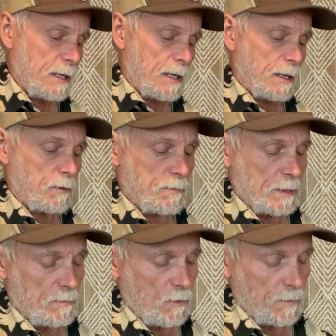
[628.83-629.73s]
We'd
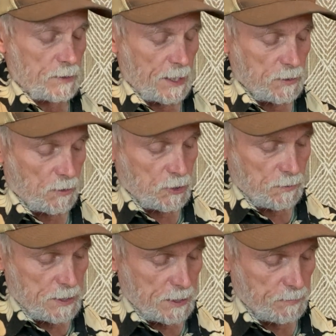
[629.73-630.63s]
be changing our
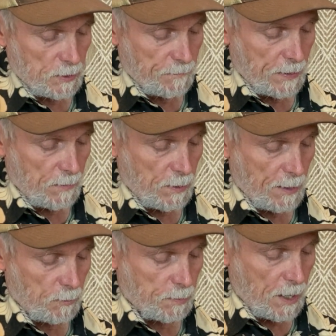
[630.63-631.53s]
strings up to, what I
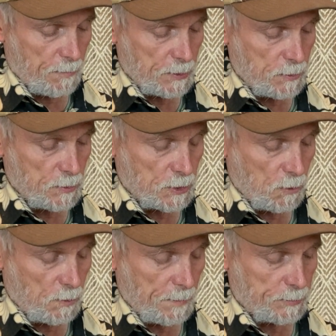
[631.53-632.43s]
would probably do is
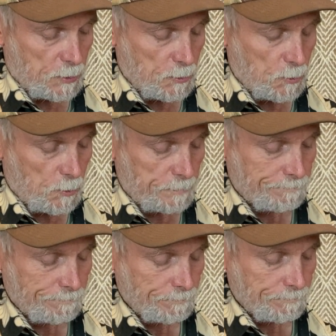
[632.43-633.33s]
go up to
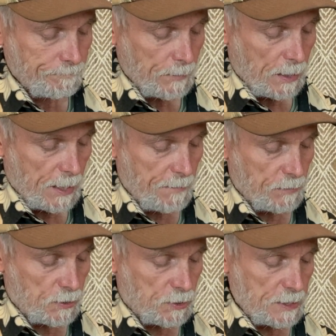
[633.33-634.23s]

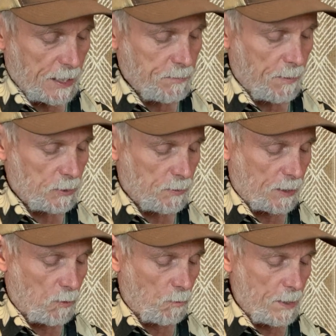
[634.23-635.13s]
even the C. I'd probably try
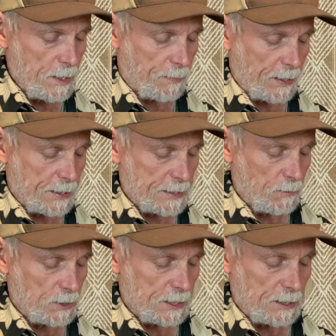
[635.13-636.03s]
going way up high and see
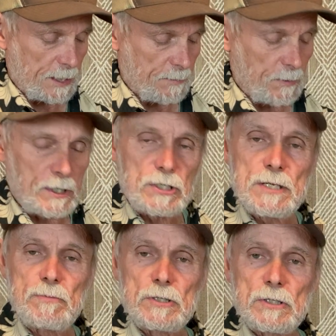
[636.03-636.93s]
what it sounds like in a
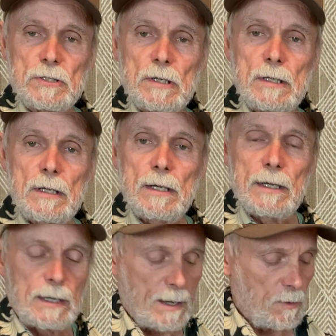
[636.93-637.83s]
C position.
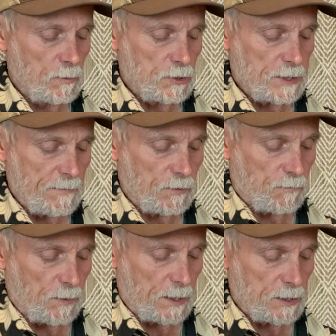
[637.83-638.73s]
I'm on the 7th
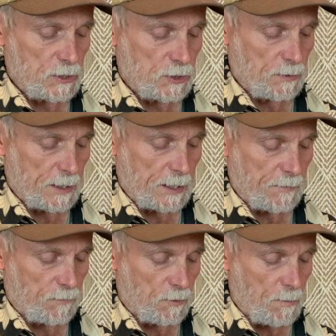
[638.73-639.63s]
fret. Let's just try
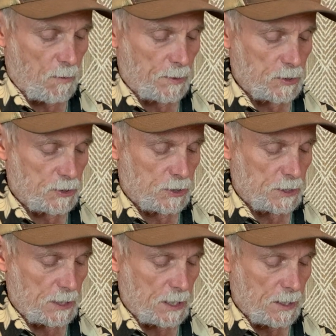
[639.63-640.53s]
that for a moment just to see.